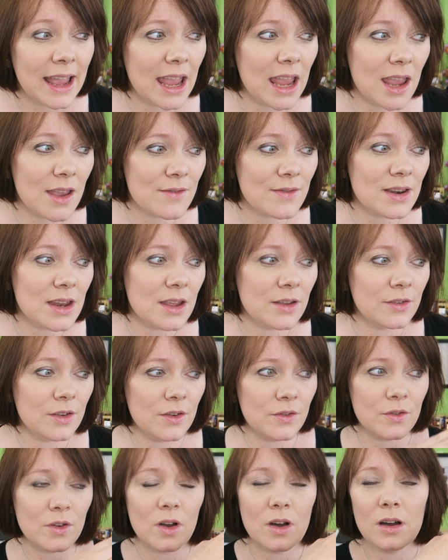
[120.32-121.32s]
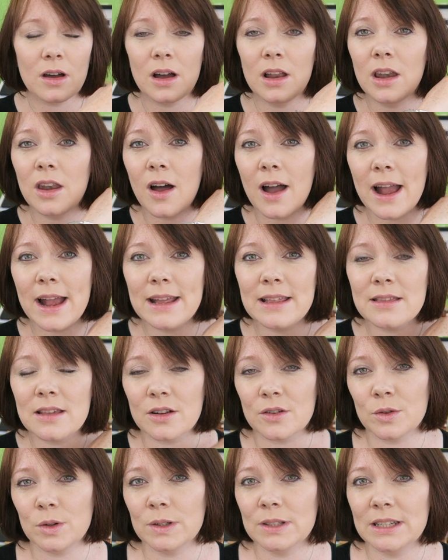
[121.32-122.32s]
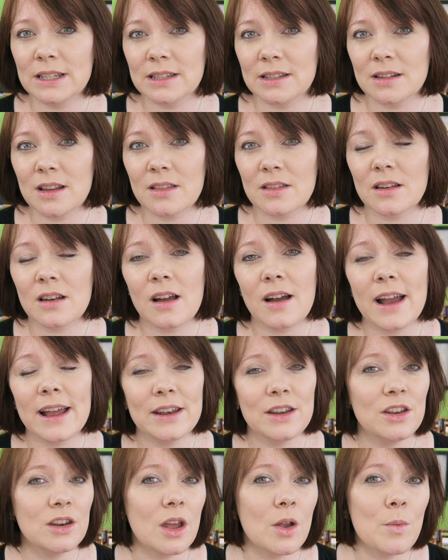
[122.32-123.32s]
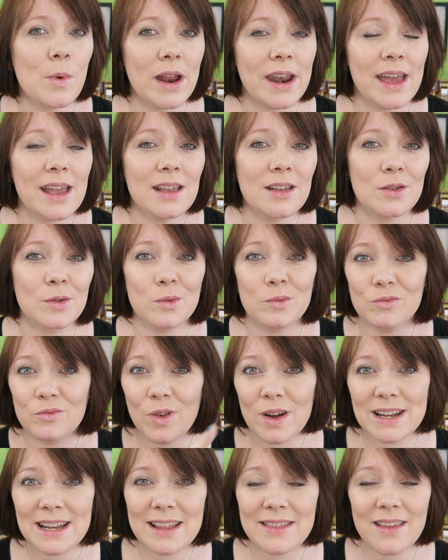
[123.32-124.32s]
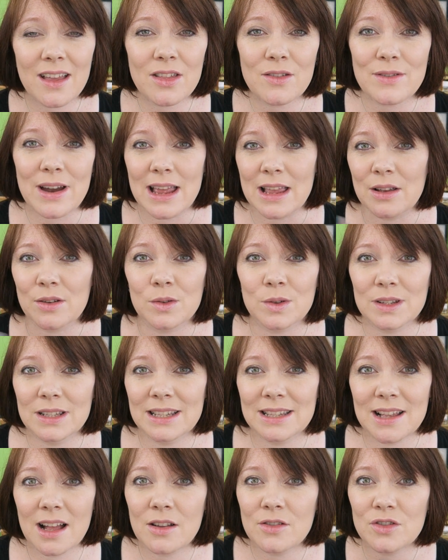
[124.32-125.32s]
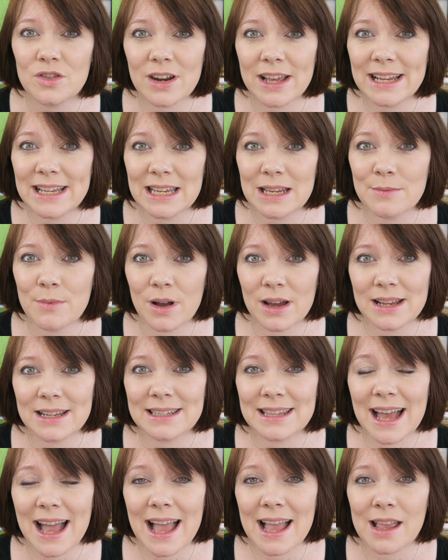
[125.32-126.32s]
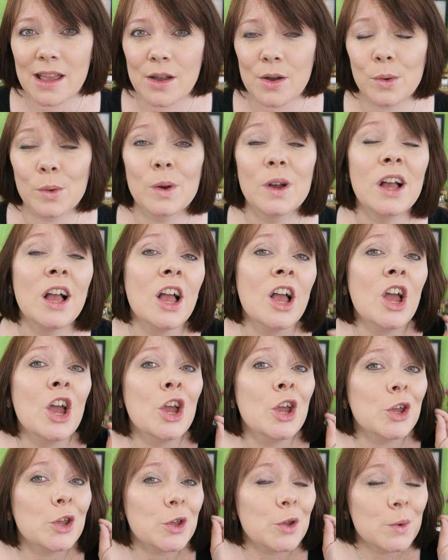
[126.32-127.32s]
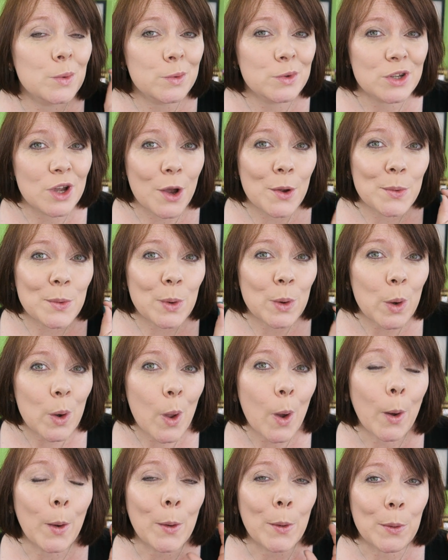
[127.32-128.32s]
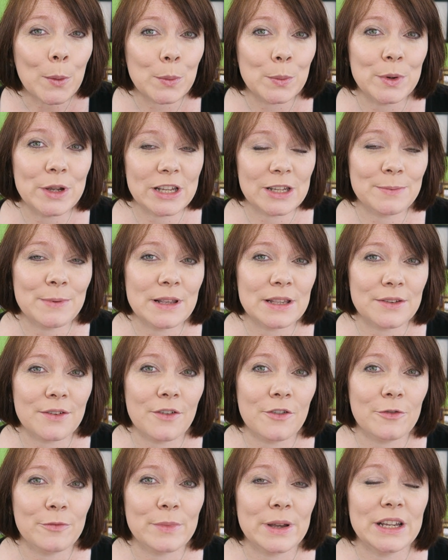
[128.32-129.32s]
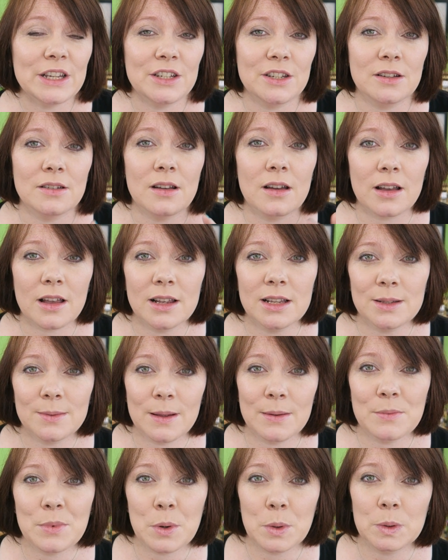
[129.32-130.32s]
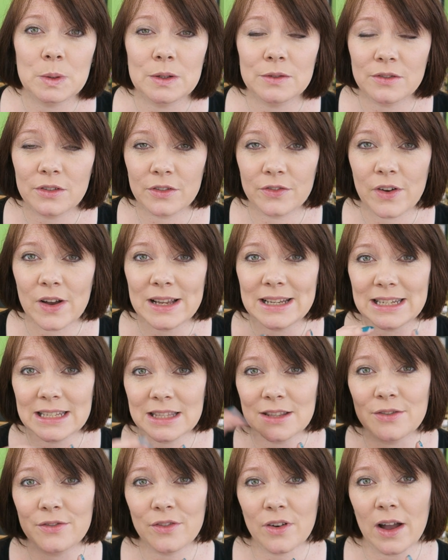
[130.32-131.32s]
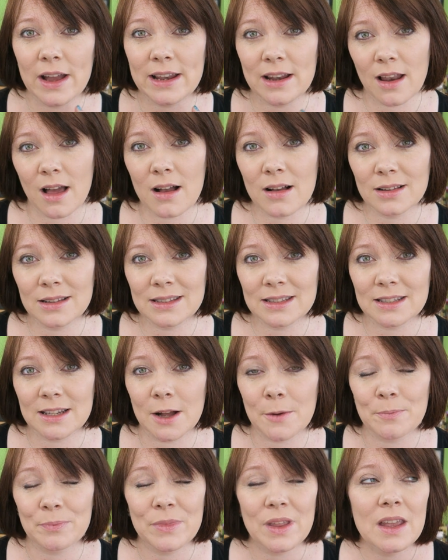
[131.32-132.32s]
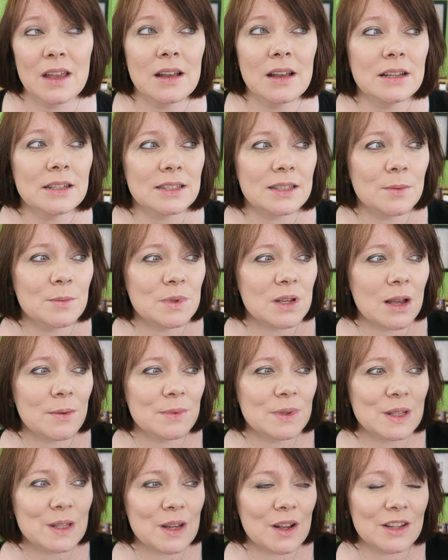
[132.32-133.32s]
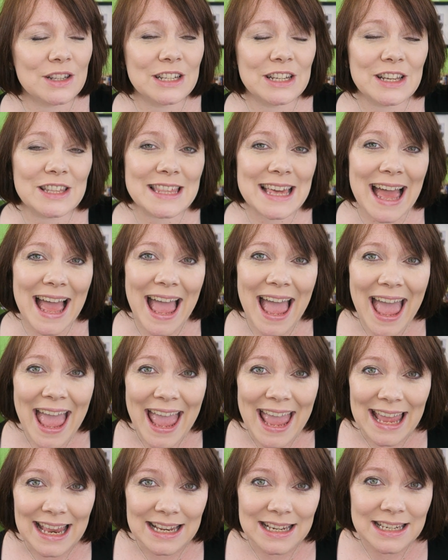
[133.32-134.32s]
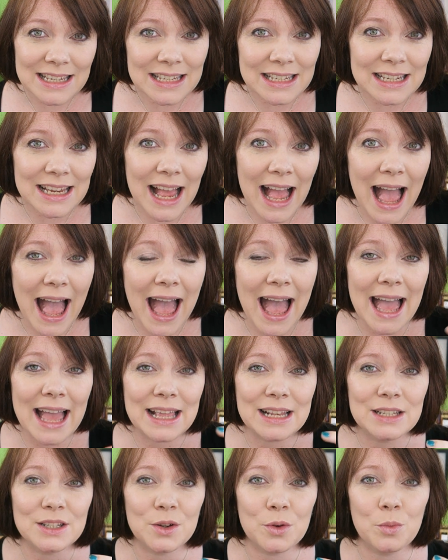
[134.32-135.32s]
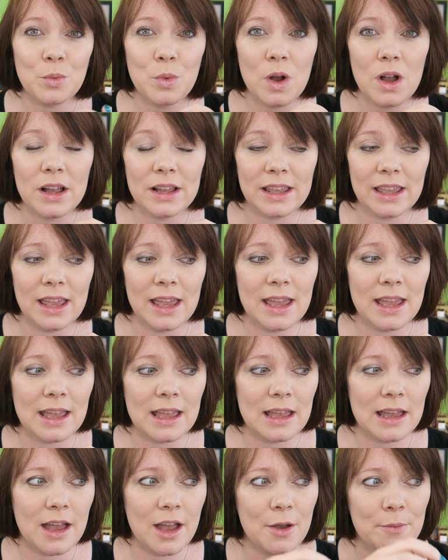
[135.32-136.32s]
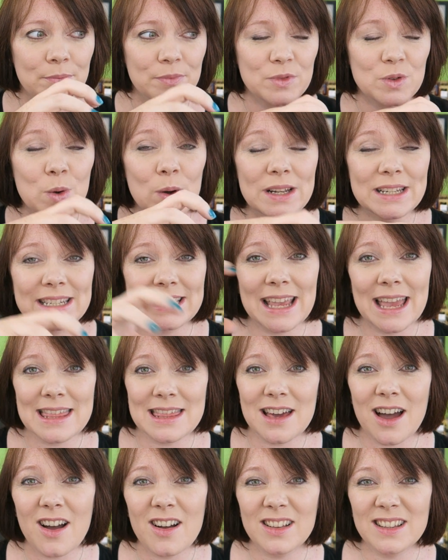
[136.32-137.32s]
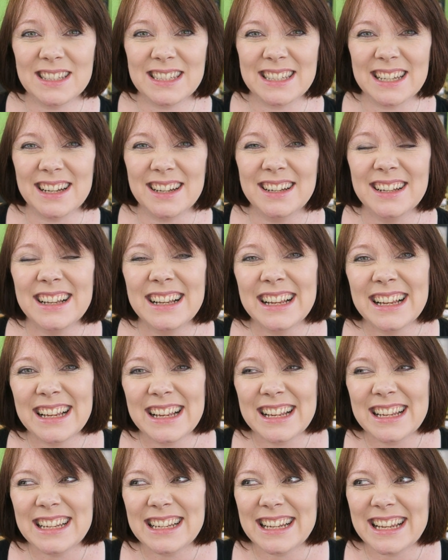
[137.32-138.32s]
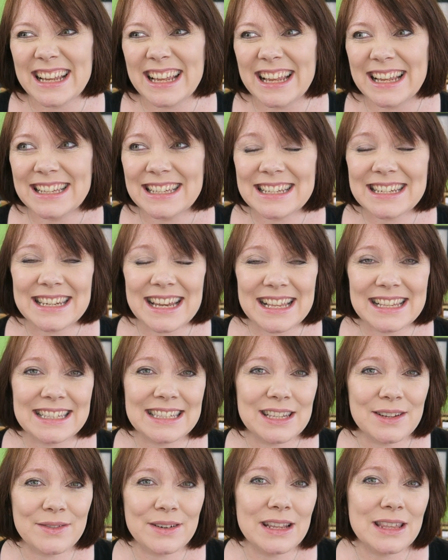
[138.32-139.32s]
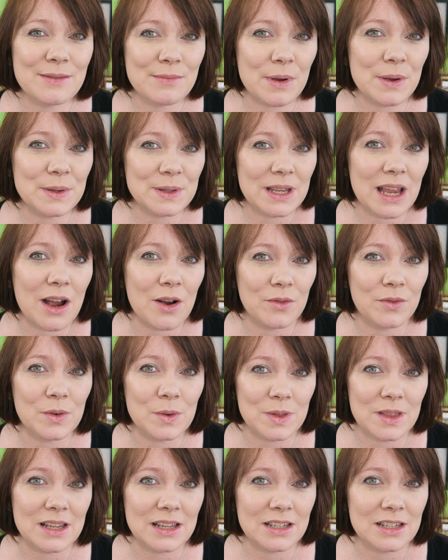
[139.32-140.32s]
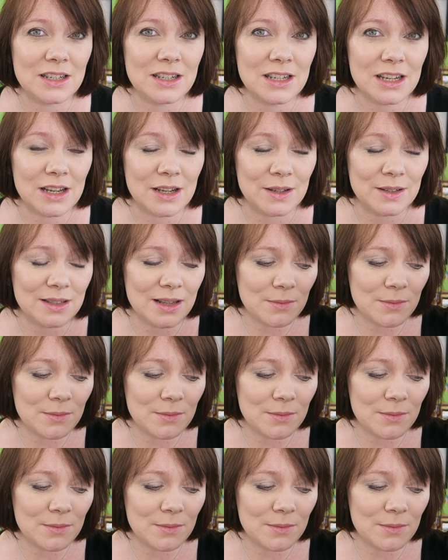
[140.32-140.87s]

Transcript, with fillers: Even if you've got a line that crosses another line, you know one angle, write down the other angle because it's 180 minus that angle you don't know which bits of information are going to be important for finding the final answer. Sometimes starting at the end and working, um, trying to get the answer isn't necessarily the most helpful thing to do.